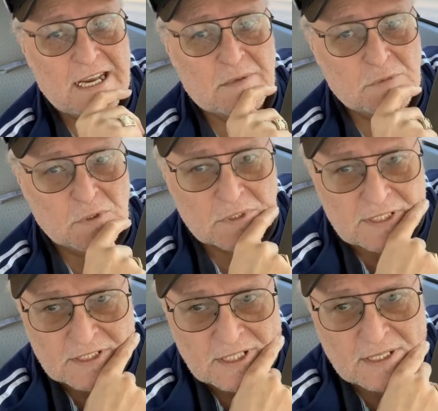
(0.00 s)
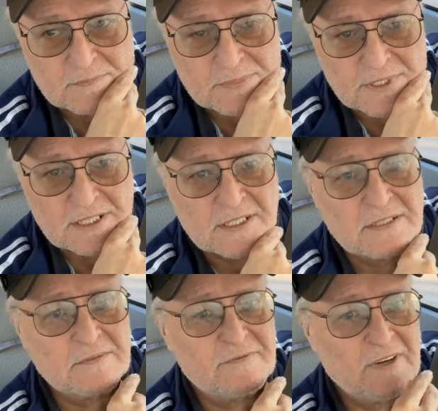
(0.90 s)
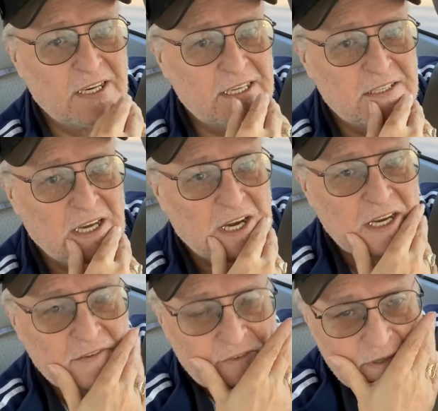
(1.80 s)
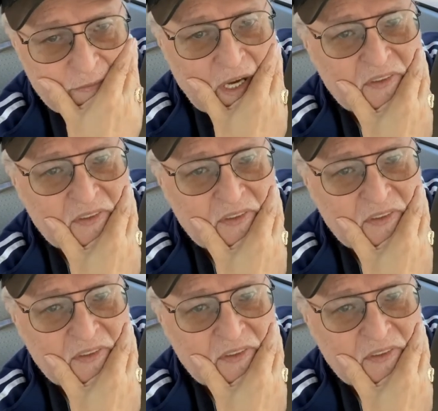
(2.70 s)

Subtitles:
admiral, ended up finally dying from,